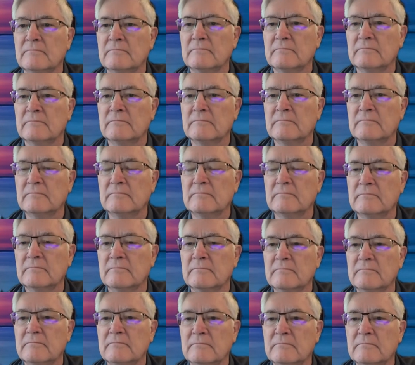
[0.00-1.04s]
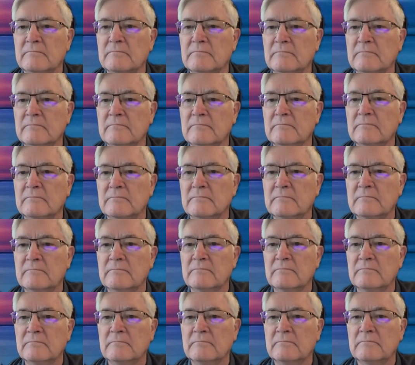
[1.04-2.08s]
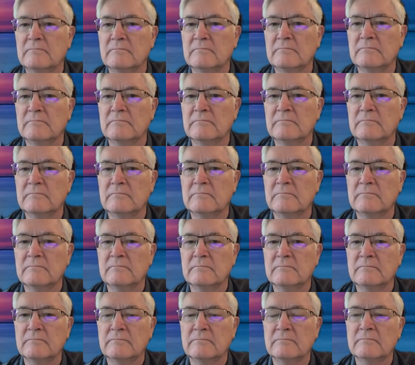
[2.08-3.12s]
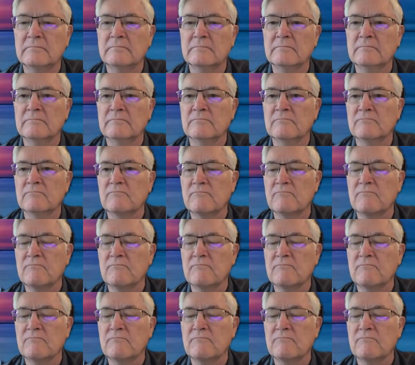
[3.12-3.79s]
(silent)